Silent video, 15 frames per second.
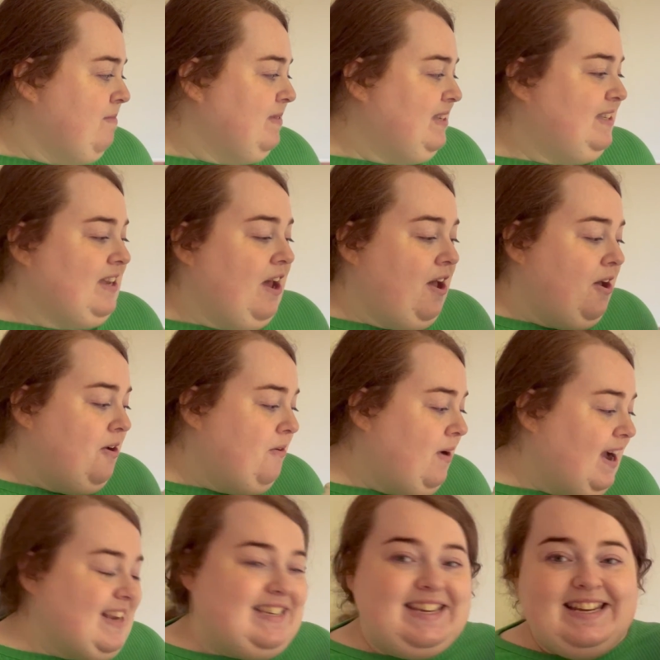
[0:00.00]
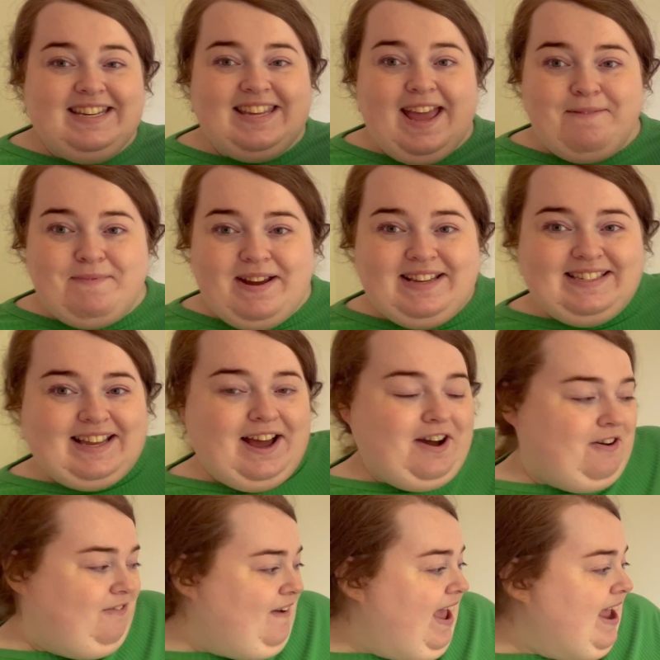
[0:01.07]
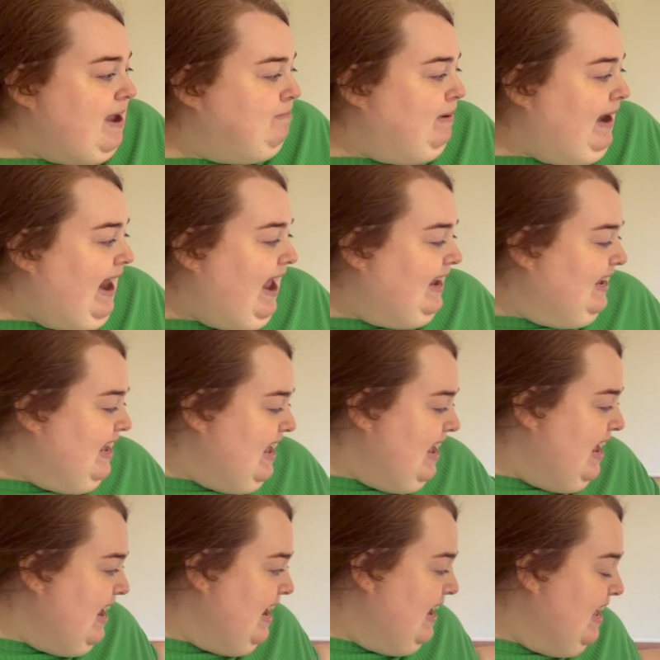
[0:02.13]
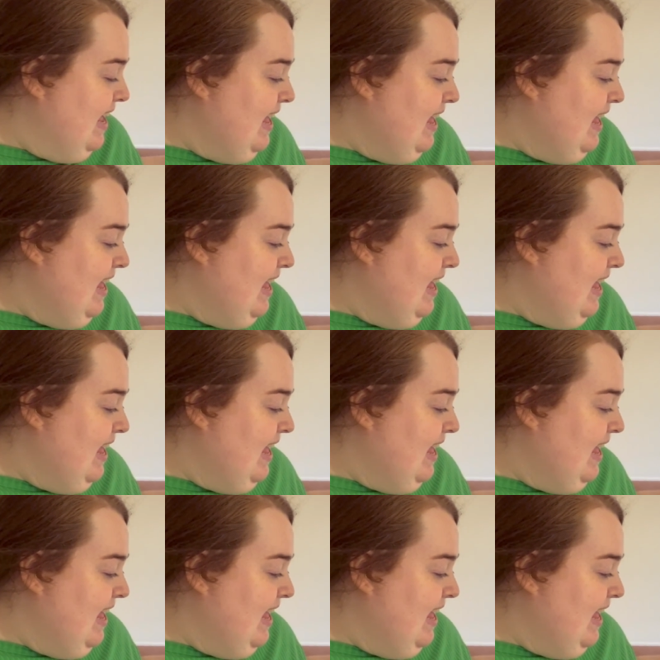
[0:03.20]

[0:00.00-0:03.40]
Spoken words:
So I did get myself a blankie